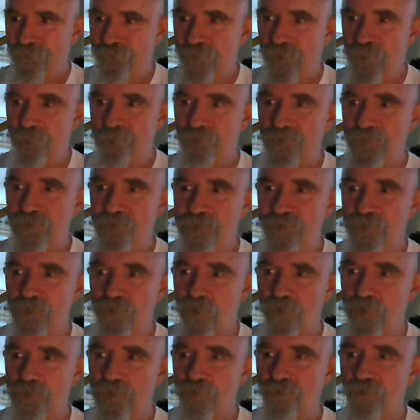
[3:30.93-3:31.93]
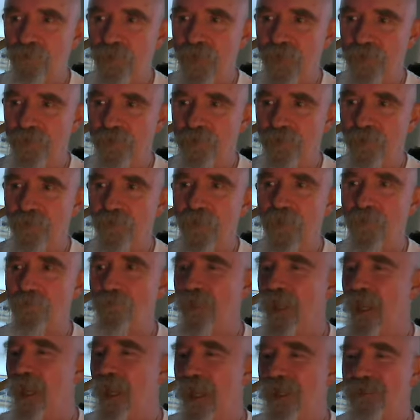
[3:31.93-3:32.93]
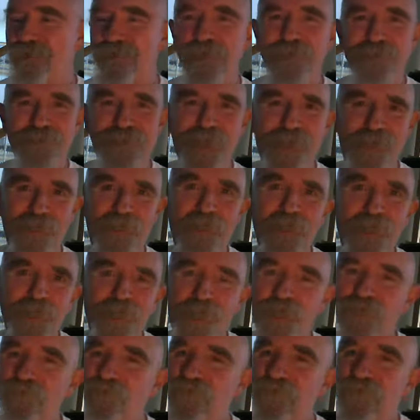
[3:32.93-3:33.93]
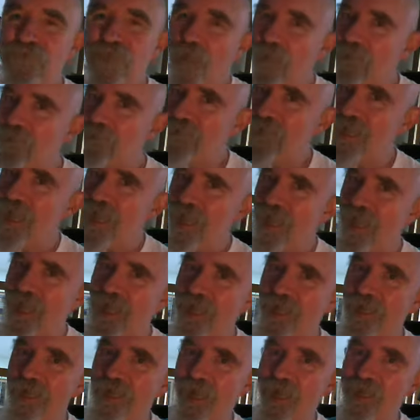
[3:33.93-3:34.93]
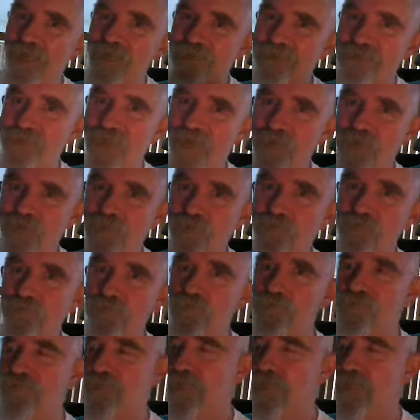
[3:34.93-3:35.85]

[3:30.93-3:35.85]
keep DCR TV. You know, as I said, if someday I decide to go do